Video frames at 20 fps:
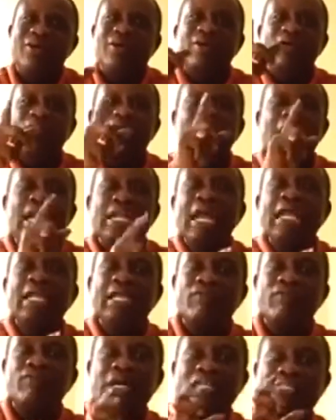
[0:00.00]
Okada
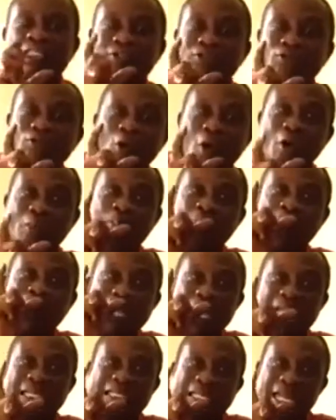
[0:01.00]
gave us his
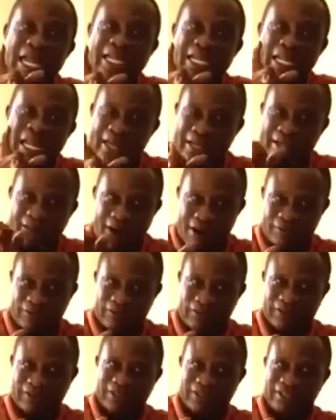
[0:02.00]
gold-plated aircraft.
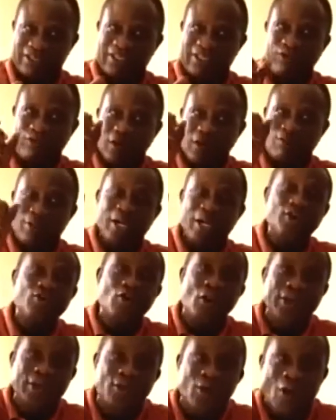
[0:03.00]
Chief
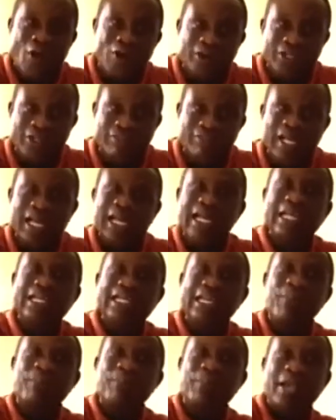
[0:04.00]
Ebenezer, he called him.
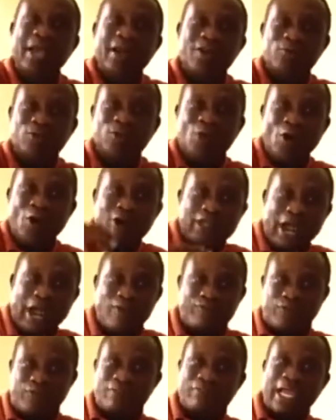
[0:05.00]
The plane rolled
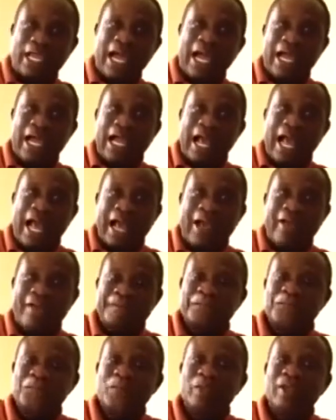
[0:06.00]
out from the hangar,
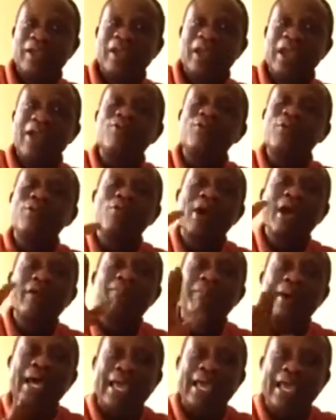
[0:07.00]
and we went
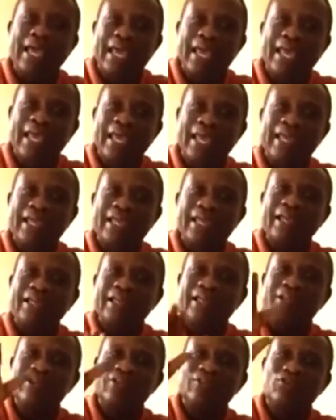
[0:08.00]
by air
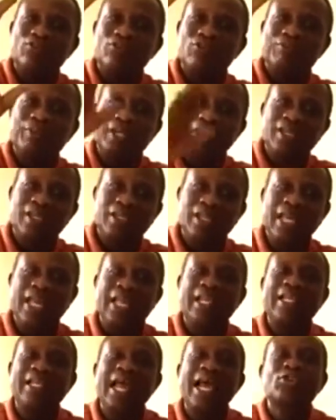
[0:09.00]
to Benin.
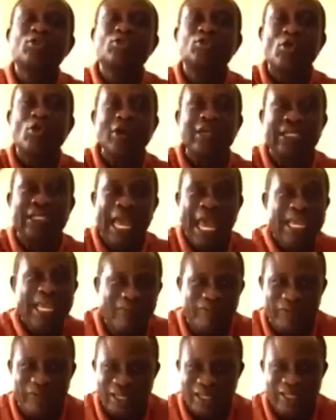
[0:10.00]
And that Sunday
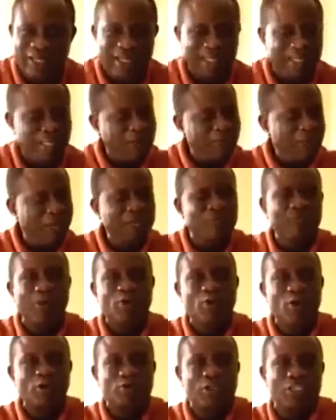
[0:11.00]
evening, he made me
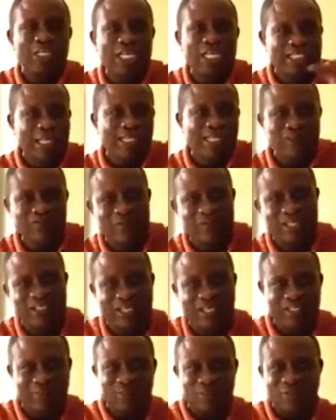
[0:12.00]
go to church and give a
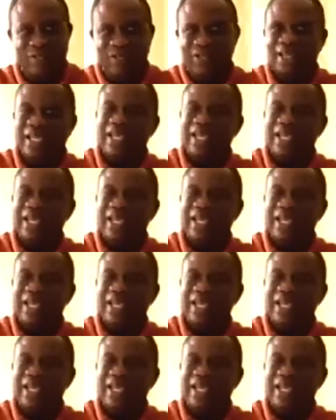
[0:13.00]
testimony.